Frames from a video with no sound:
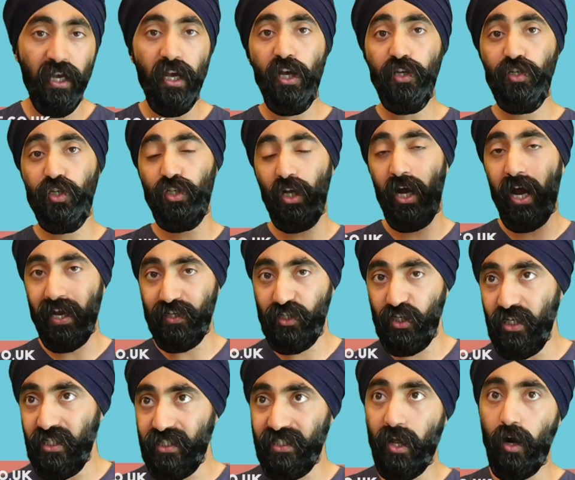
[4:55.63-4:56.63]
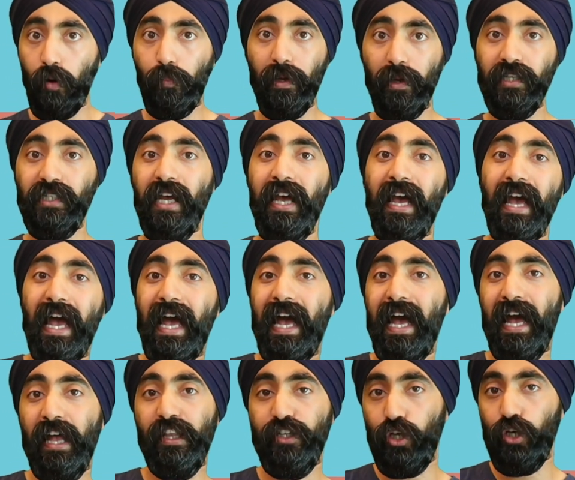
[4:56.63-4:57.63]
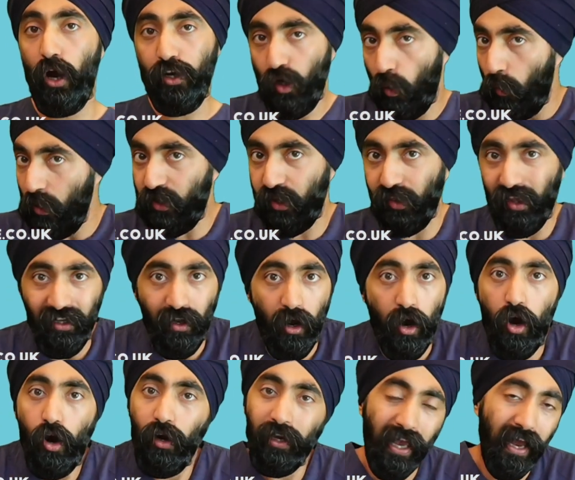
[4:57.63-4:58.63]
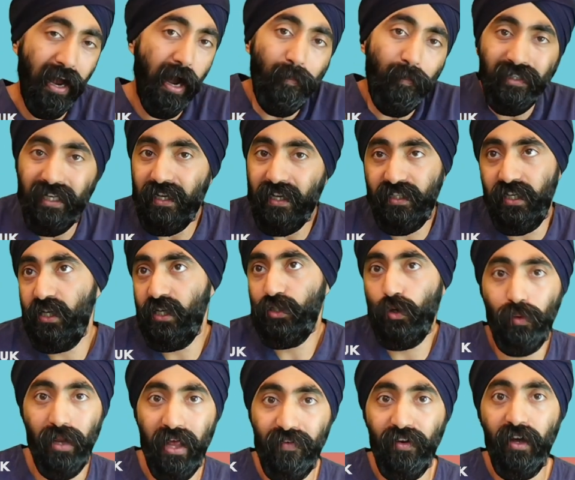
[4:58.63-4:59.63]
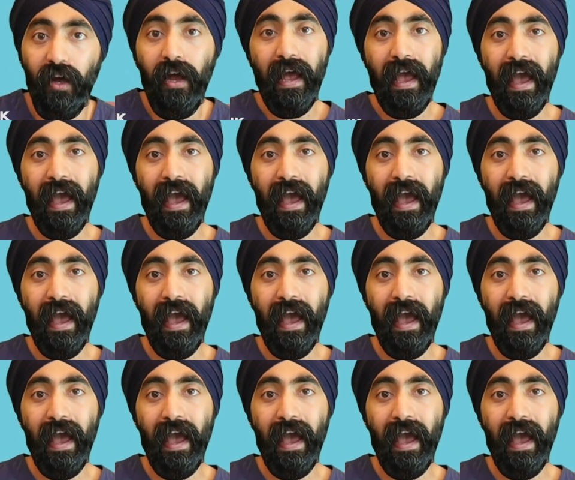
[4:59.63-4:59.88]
She's a hygienist therapist. Uh, and so I don't want you to think, oh, okay, I'm a dentist or whatever,